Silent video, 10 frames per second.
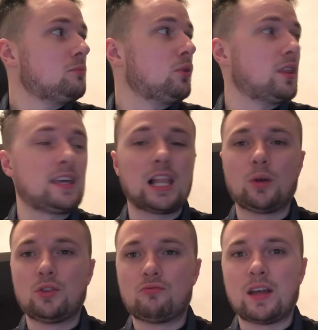But the
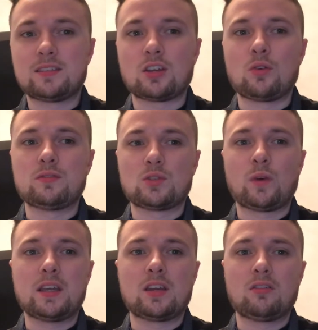yellow and the red zones is
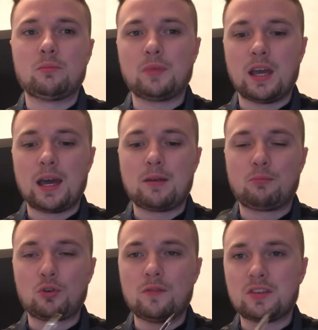where you're going to
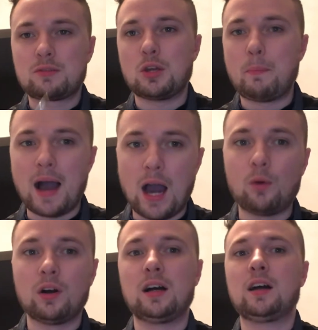improve your
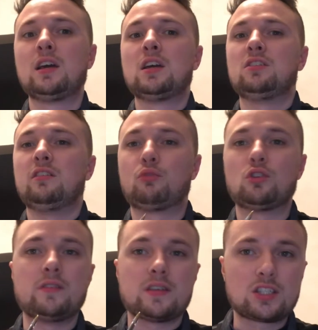power, you
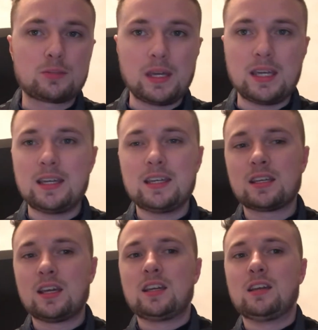improve your speed,
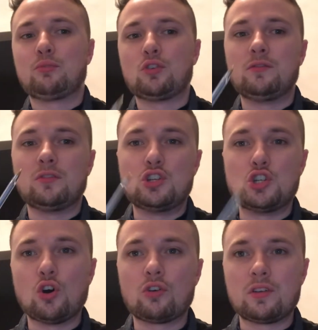improve your
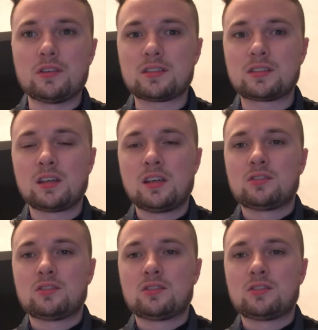endurance.